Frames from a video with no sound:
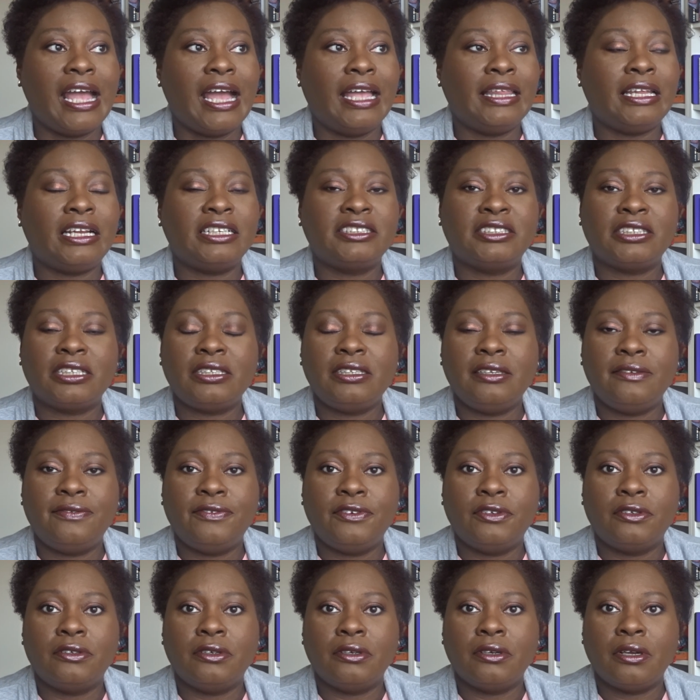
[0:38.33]
And I suddenly
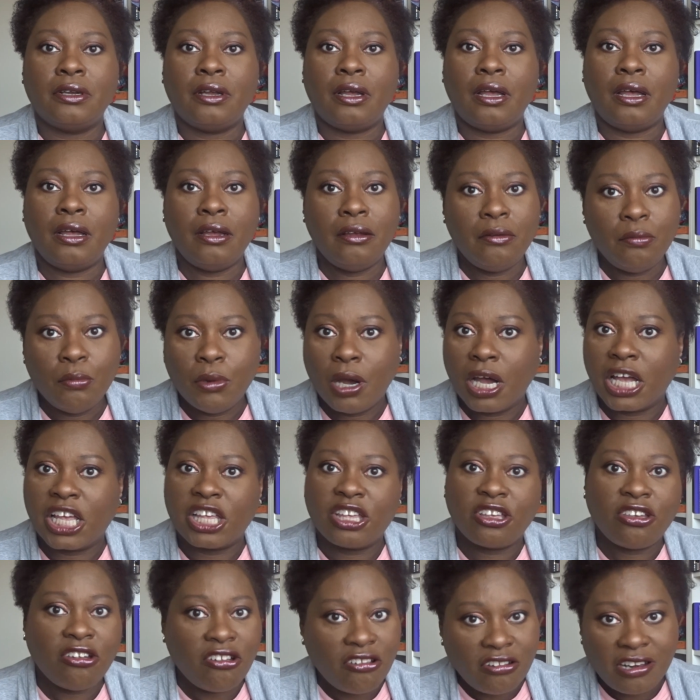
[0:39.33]
thought, oh my
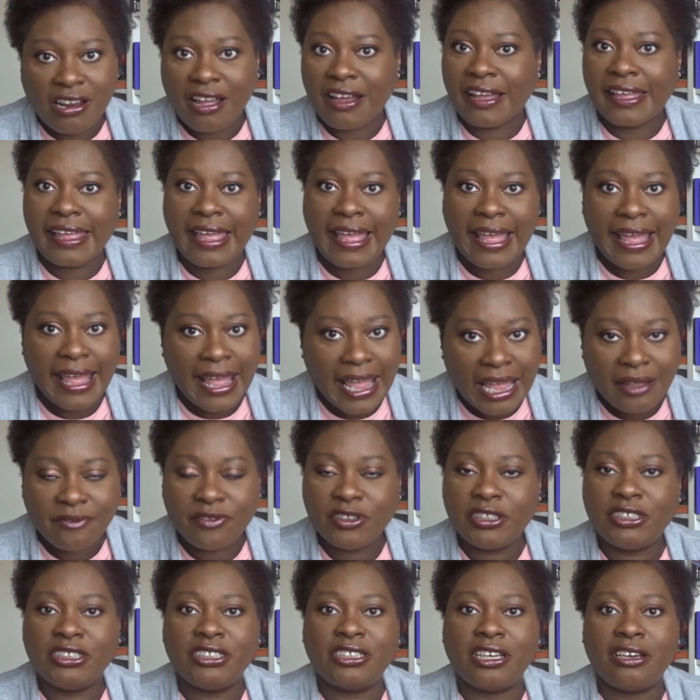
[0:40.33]
god, I
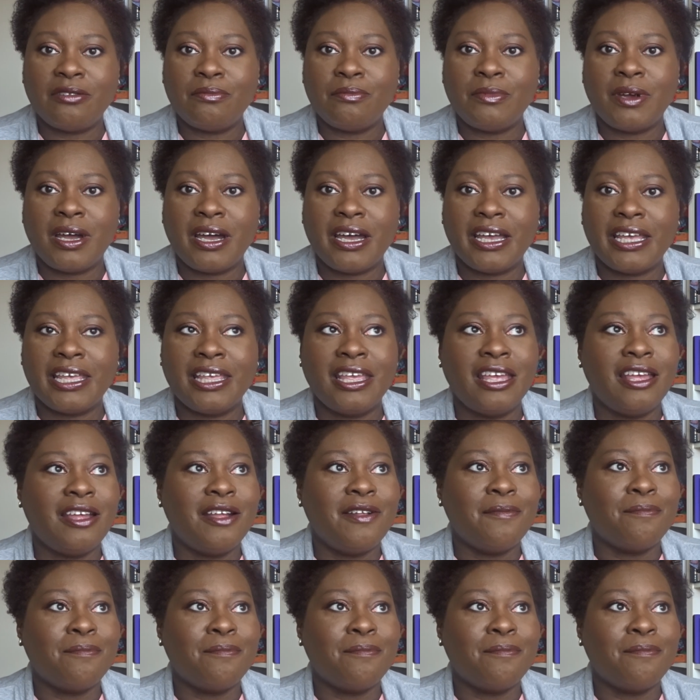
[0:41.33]
haven't done my